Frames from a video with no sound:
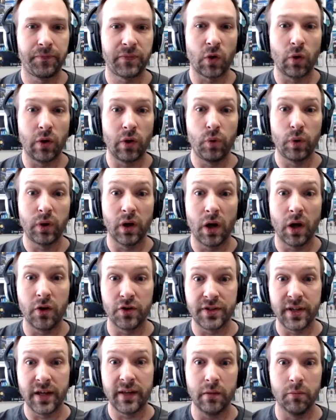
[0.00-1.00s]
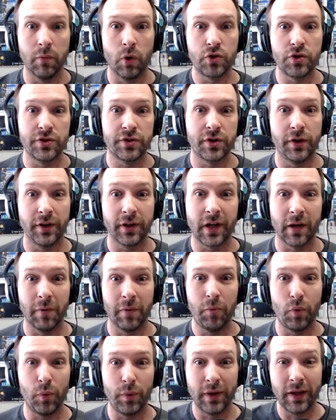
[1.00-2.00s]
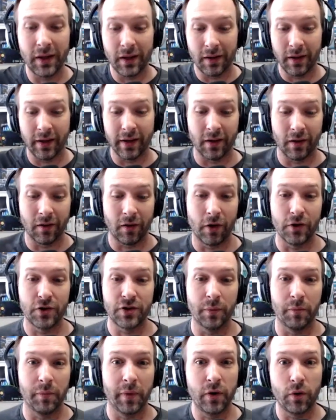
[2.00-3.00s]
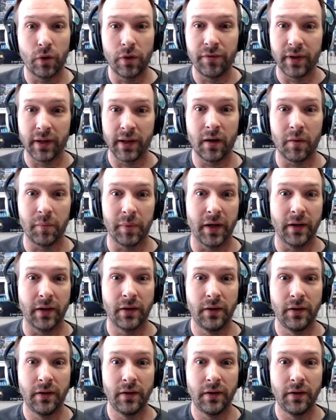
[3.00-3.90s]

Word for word: or if we can understand the emotions starting to come up when we get like a large sum of money or even a little bit